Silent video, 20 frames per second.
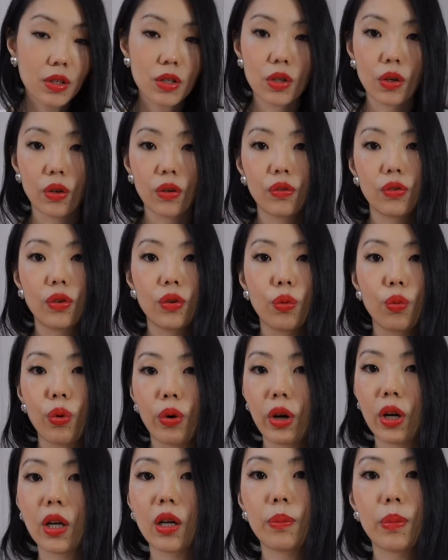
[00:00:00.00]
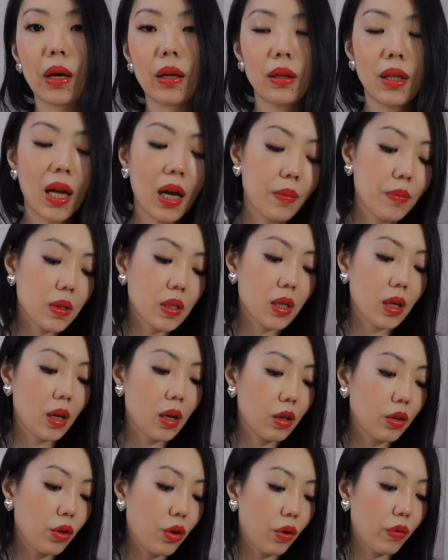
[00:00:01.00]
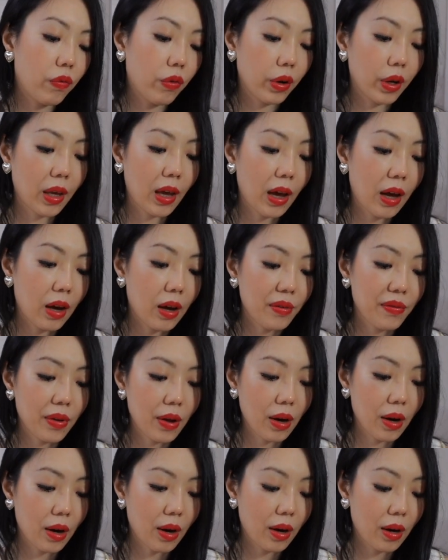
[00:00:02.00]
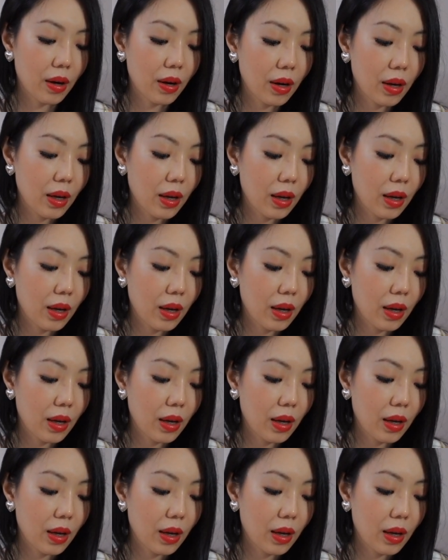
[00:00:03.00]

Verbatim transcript: so if you're worried about lambskin, go for caviar.